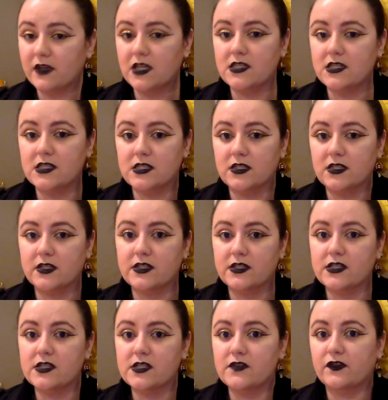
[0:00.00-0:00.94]

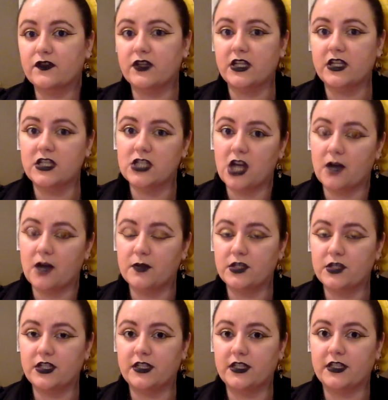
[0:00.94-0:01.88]
concerns for each
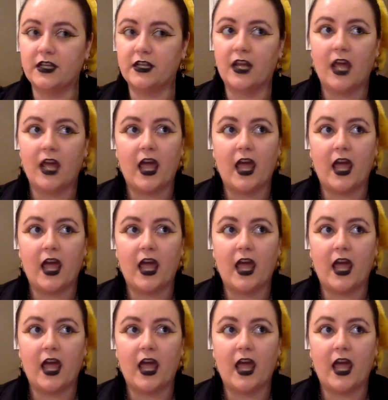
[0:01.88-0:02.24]
option